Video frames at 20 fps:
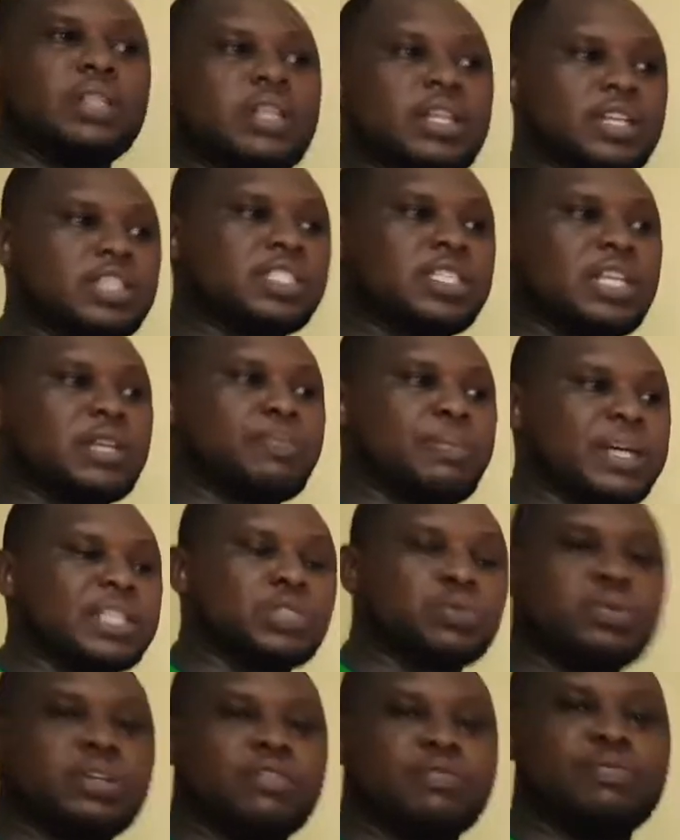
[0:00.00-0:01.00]
the recent
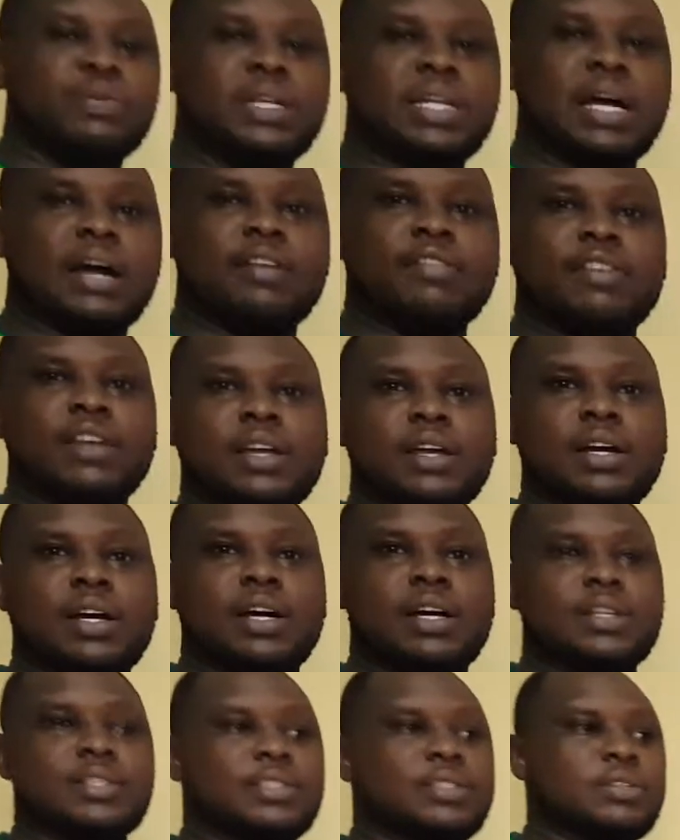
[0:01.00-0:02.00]
past, we have been having
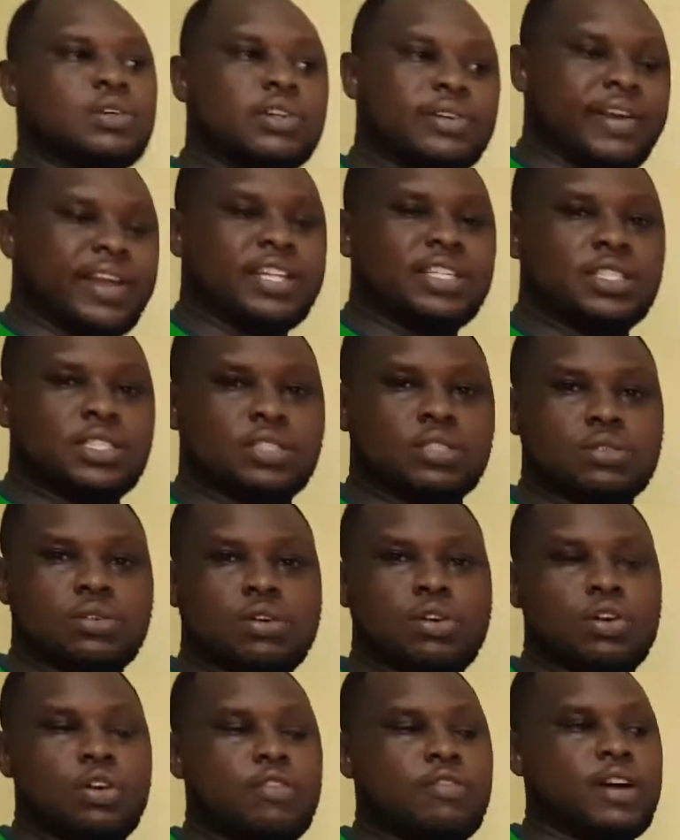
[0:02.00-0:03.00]
rains
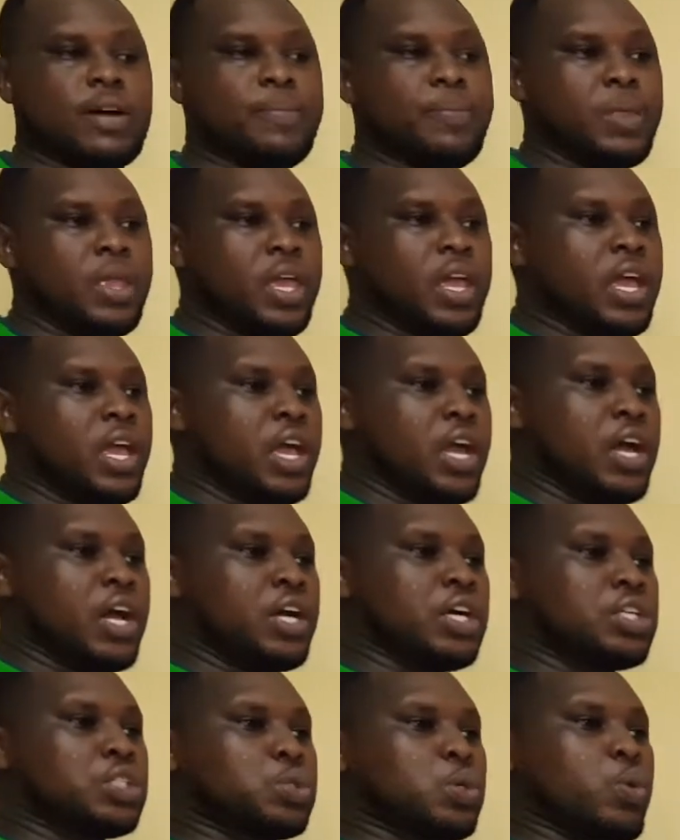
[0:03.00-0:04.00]
all over.
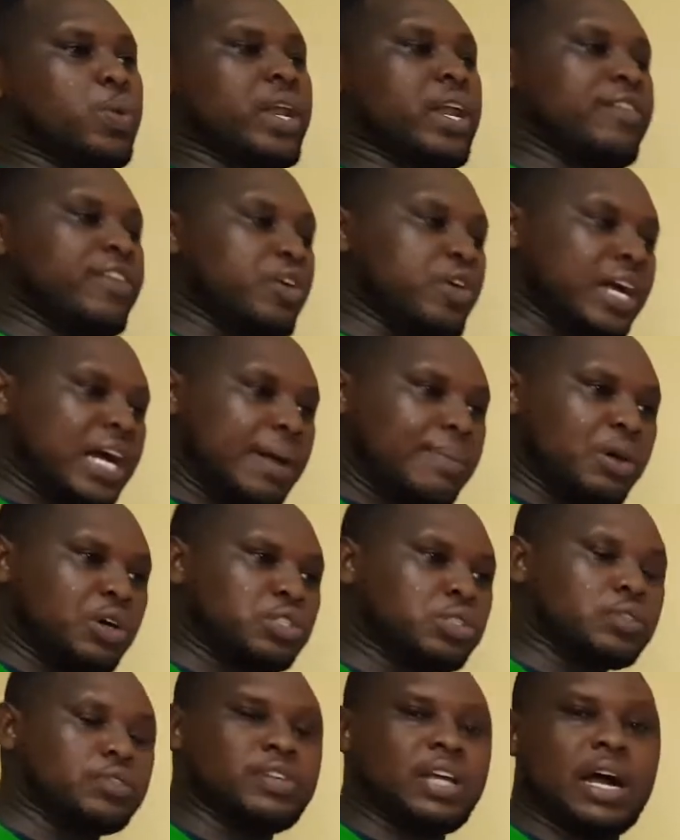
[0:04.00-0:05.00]
So whenever you come
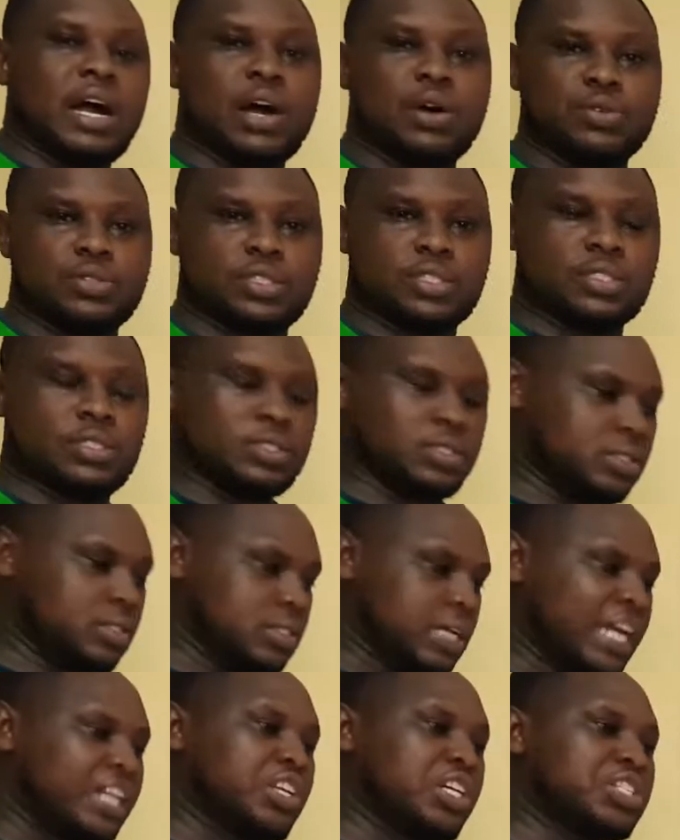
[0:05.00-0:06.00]
out of your house
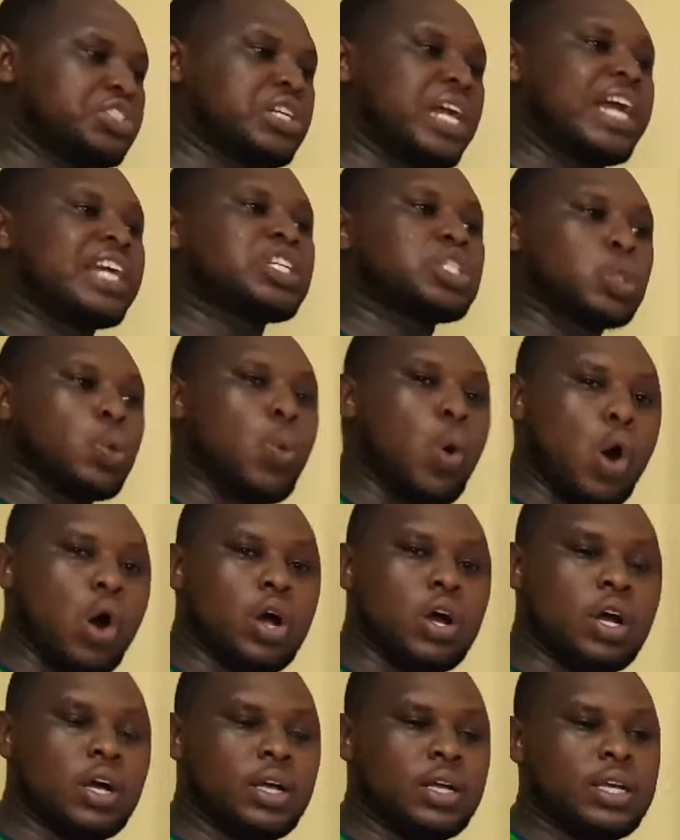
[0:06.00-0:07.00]
and you're trying to
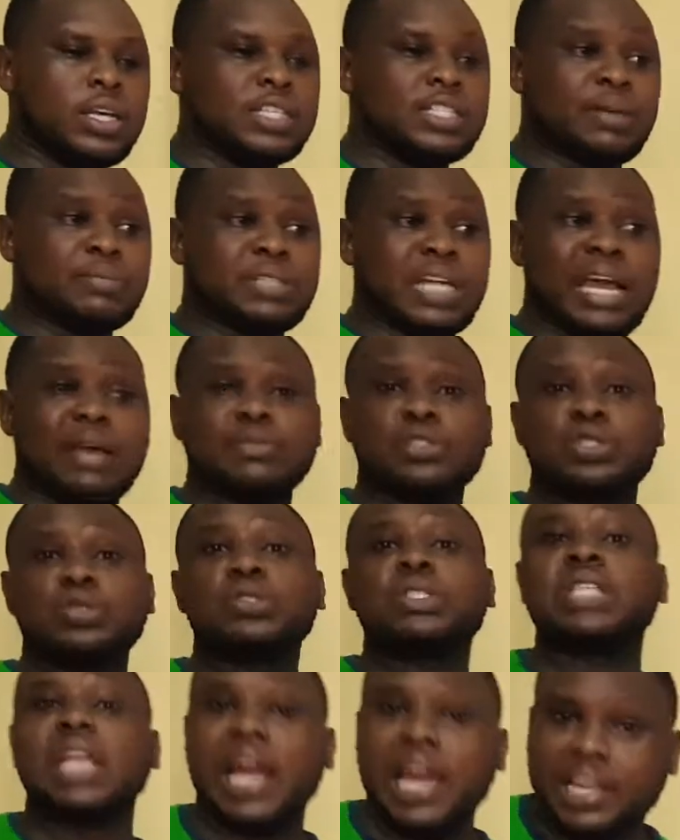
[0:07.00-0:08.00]
walk, sometimes you
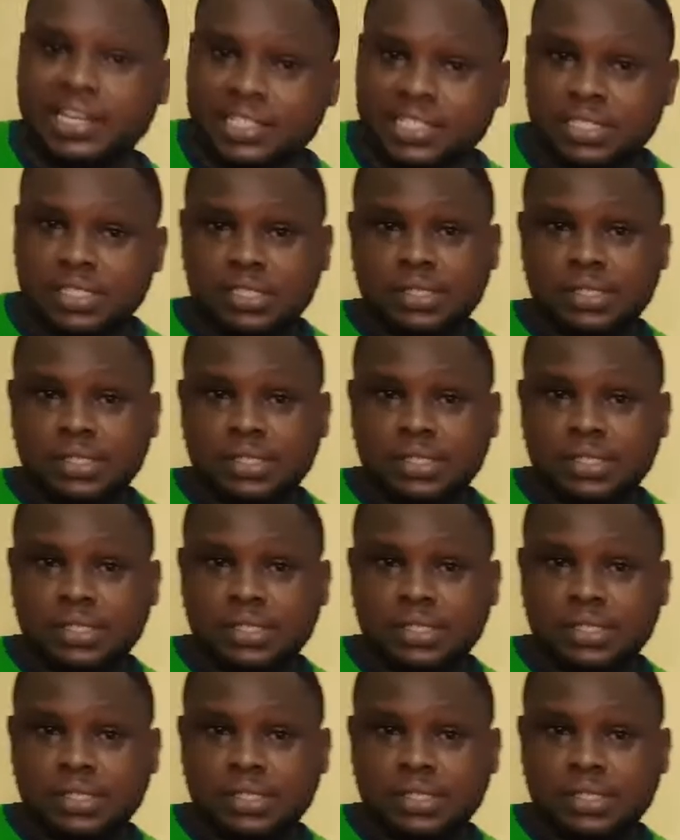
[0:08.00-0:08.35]
slide